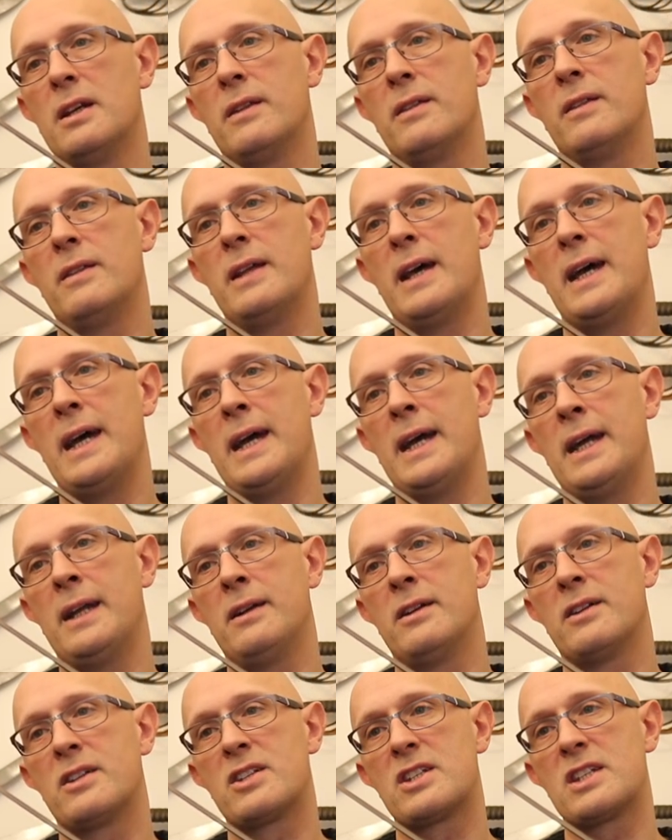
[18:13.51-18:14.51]

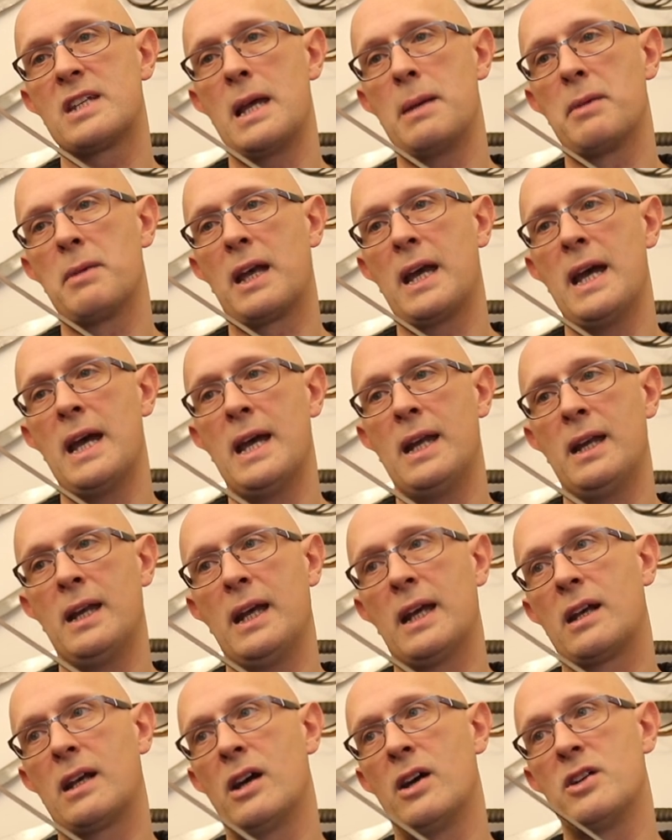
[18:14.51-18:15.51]
Then same again,
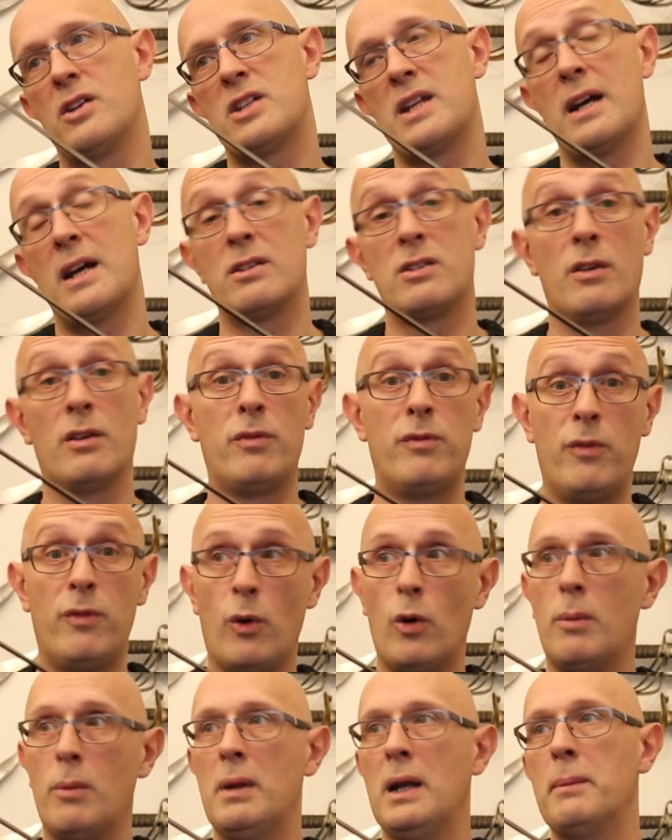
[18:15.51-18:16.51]
it goes down to
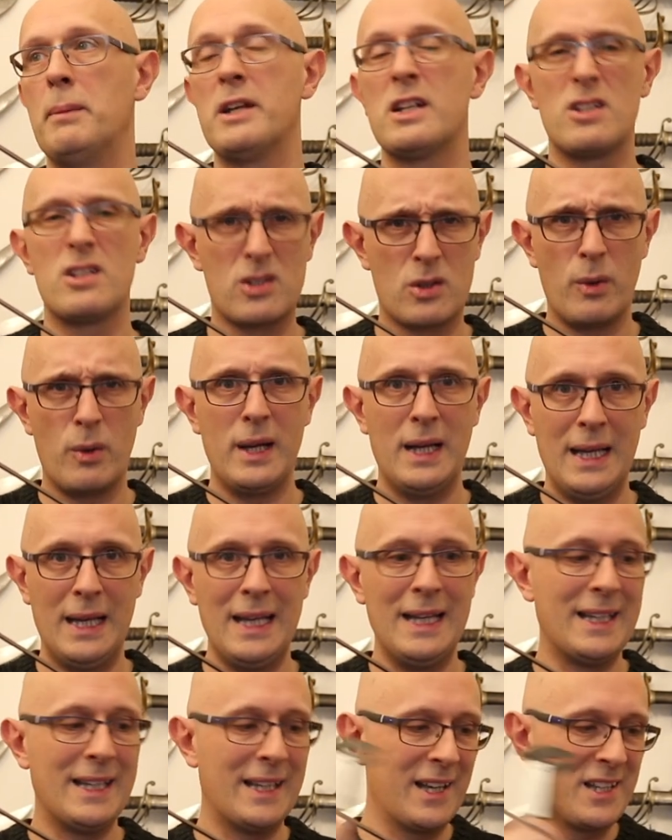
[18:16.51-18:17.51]
4 millimeters, quite
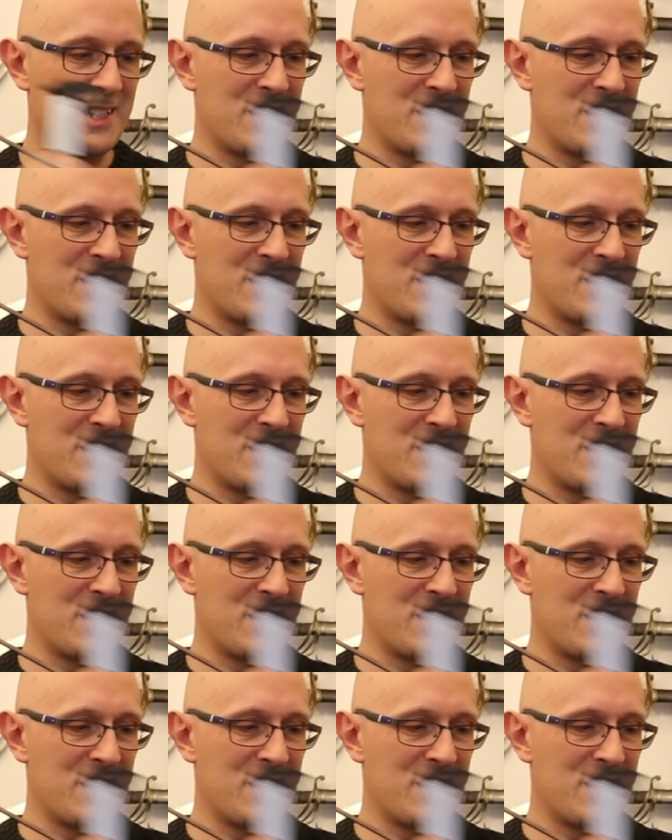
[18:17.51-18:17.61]
linear.